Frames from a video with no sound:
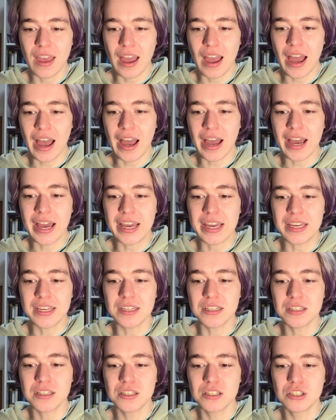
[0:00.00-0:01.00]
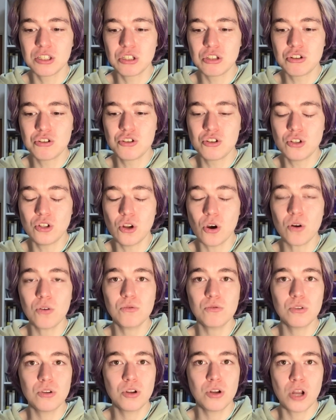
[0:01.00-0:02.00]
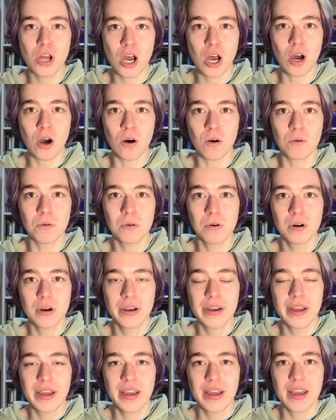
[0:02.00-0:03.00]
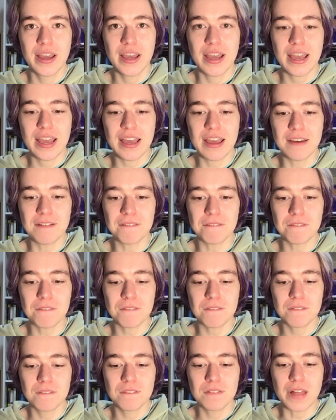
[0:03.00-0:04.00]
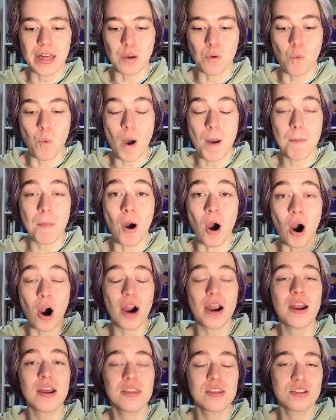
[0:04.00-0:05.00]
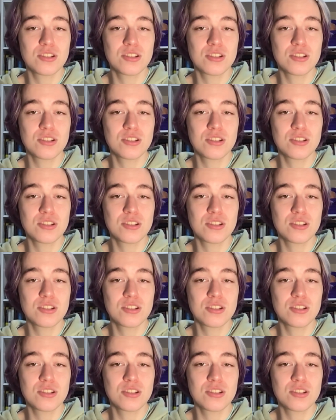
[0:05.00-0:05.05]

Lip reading: I don't know if, what part of the